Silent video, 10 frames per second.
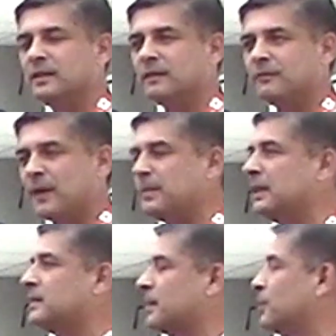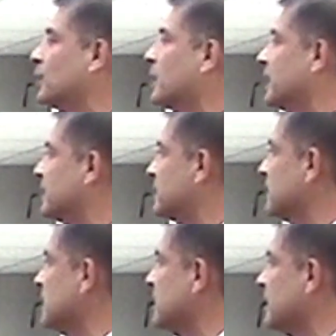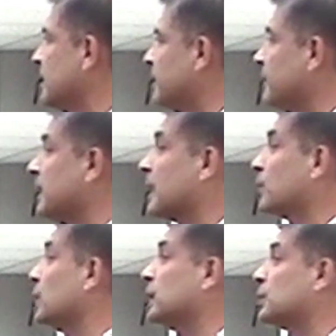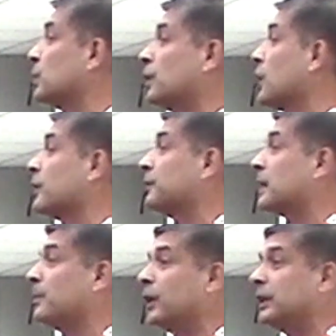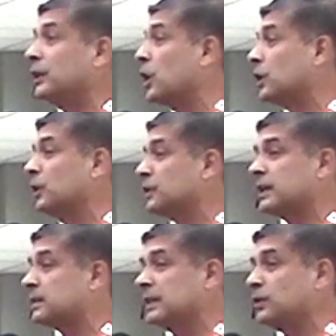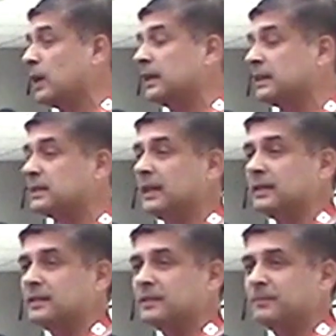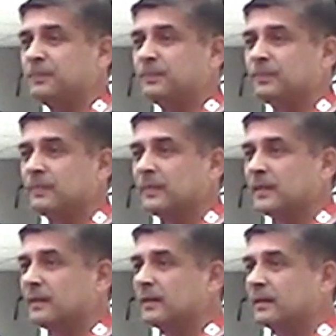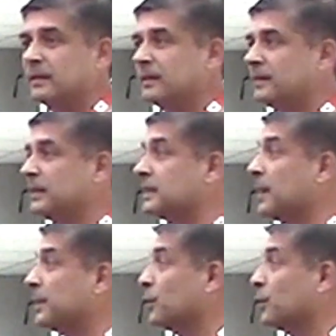and families are polarized. We are going through a lot of turmoil, not just in the United States. This is happening